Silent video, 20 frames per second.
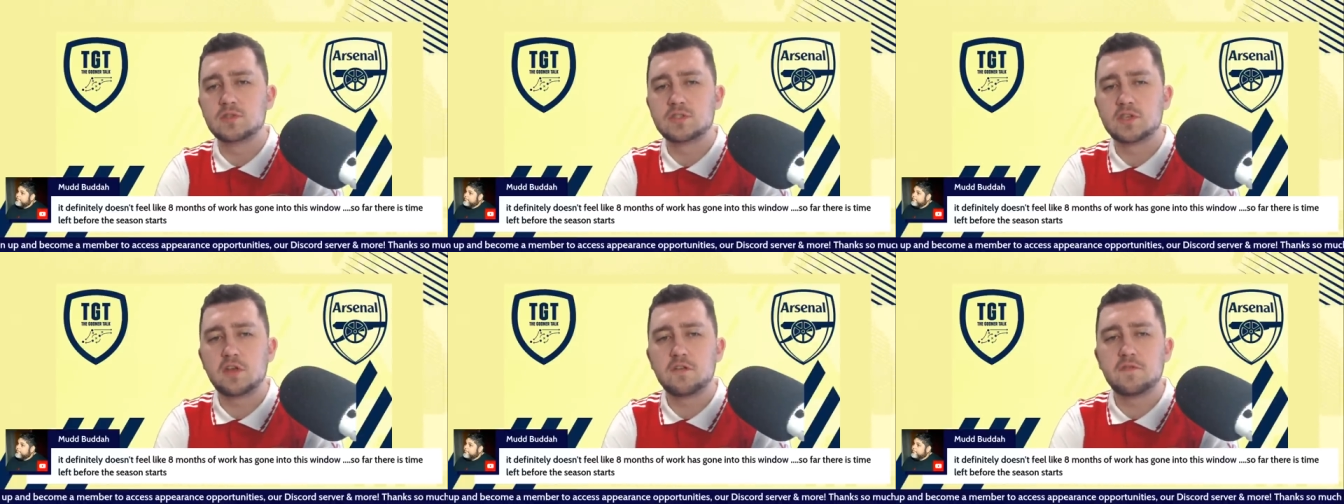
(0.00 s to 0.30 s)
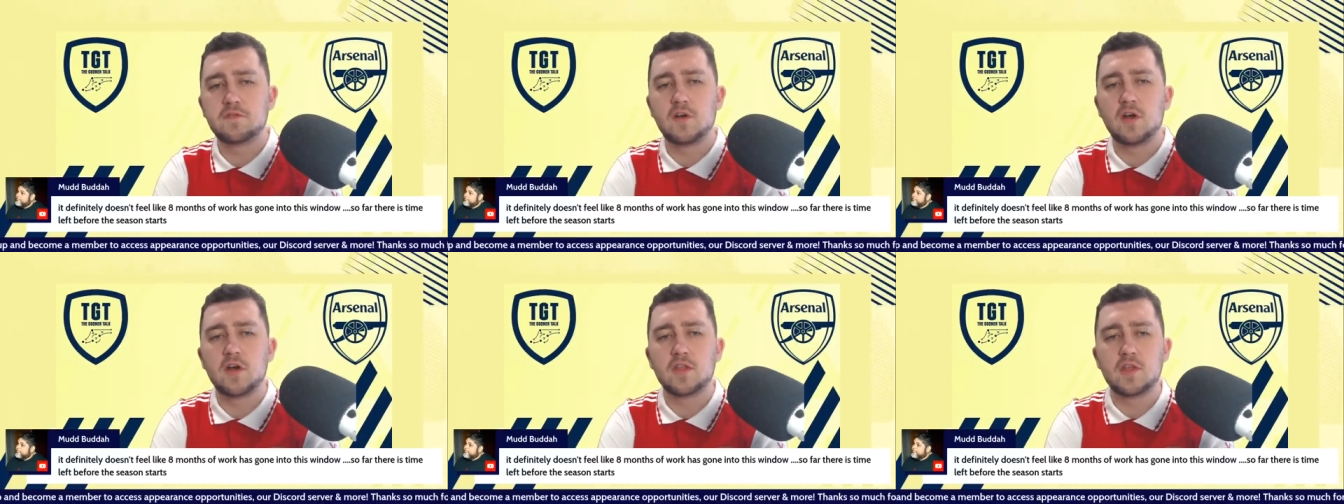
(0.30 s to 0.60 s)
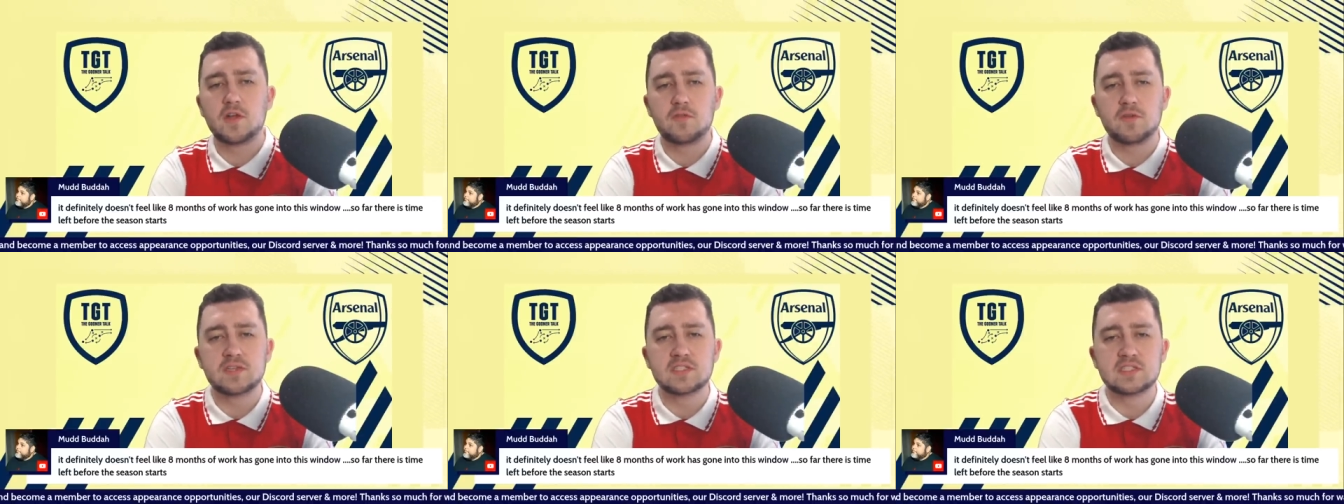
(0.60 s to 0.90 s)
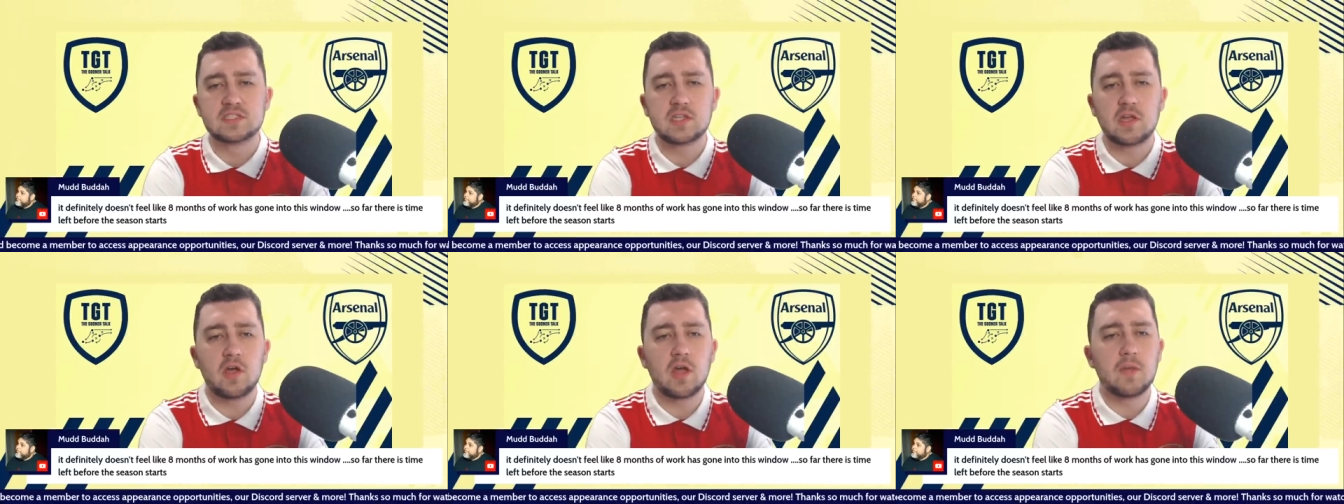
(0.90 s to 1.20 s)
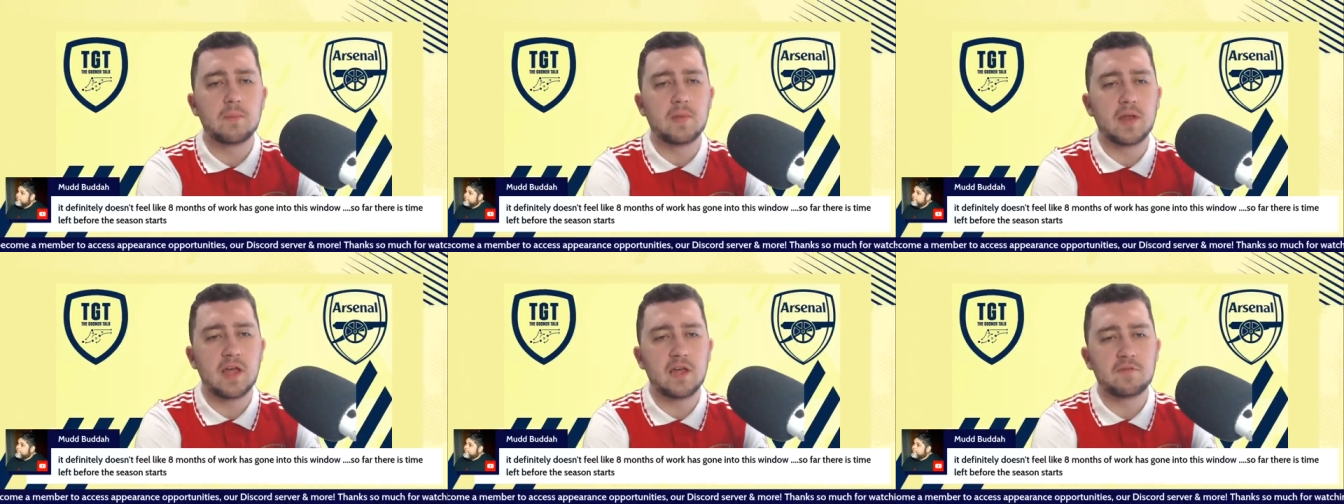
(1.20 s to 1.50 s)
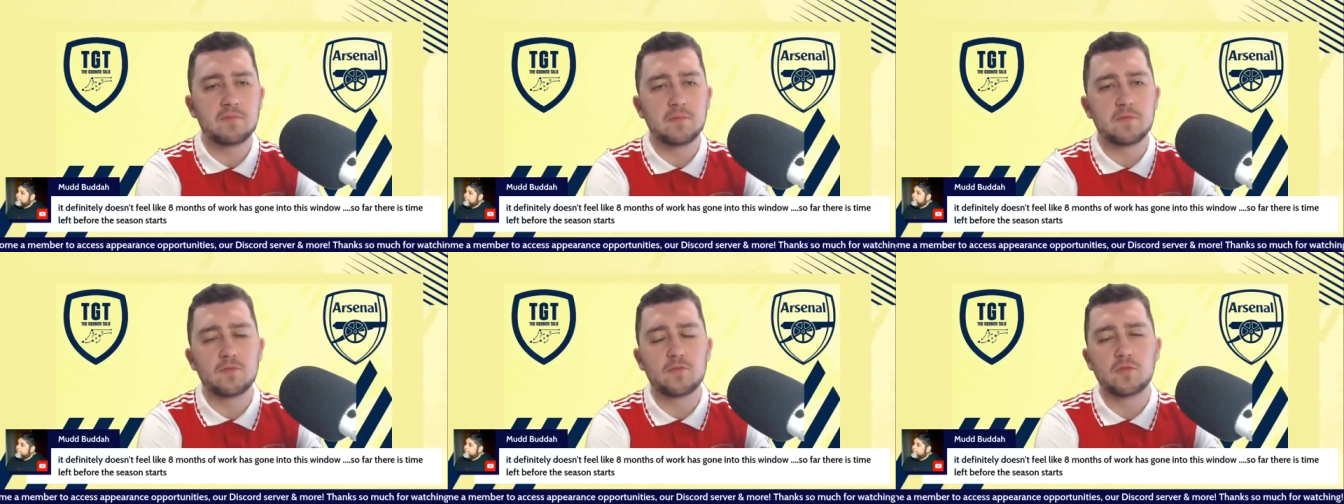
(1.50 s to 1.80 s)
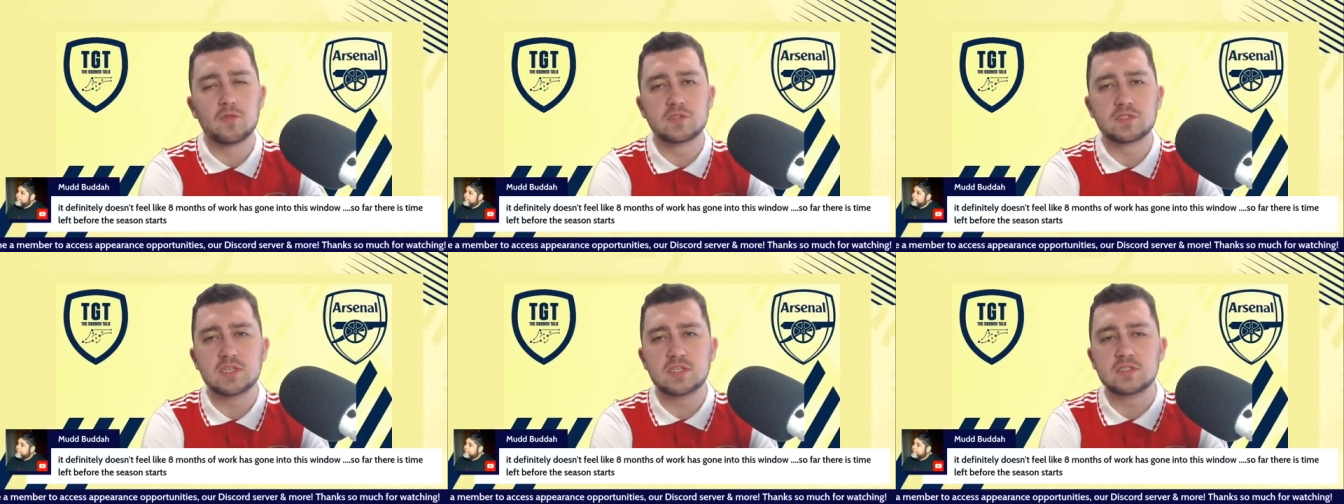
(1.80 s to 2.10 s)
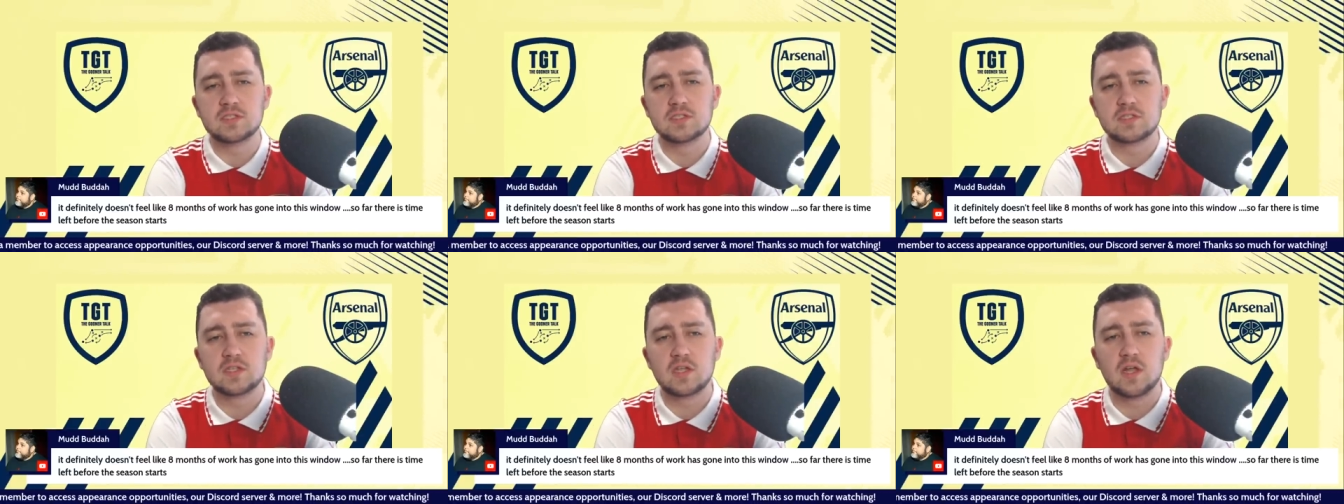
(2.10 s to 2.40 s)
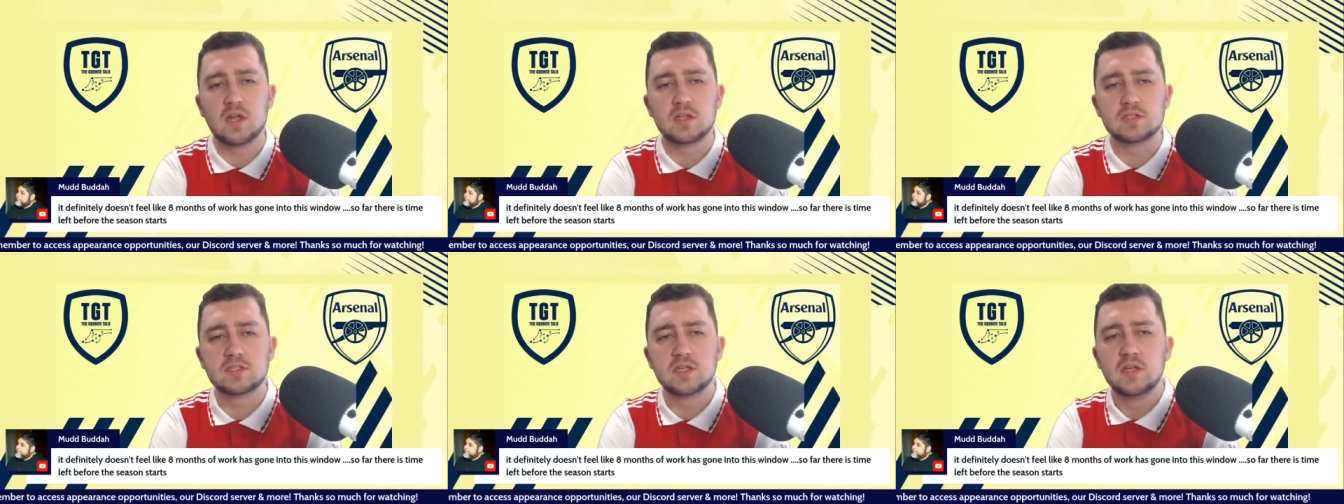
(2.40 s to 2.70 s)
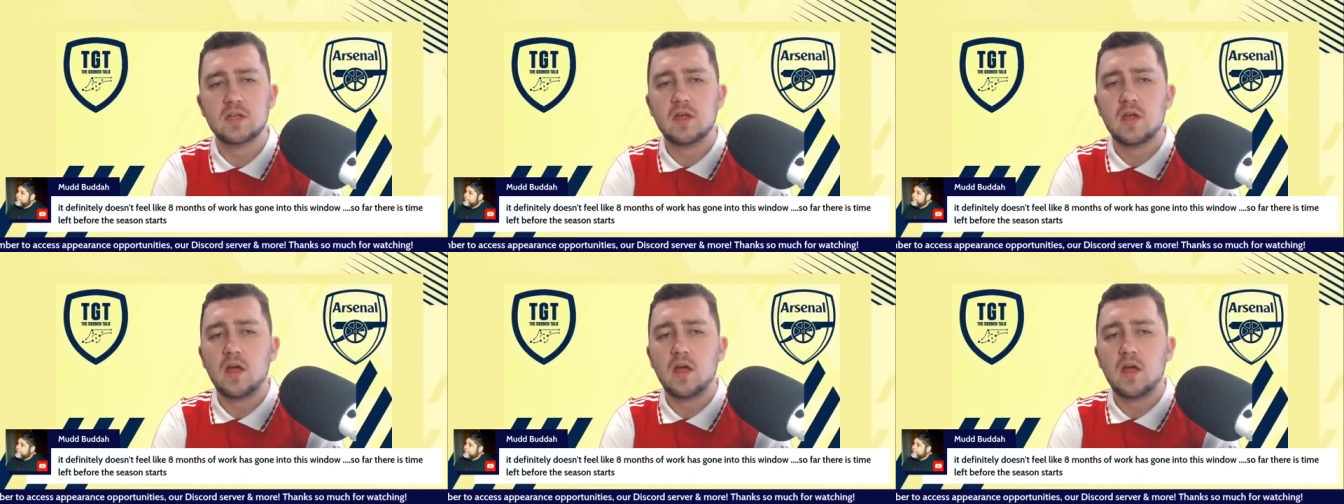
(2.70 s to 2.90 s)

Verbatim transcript: So far, there is time left before the season starts.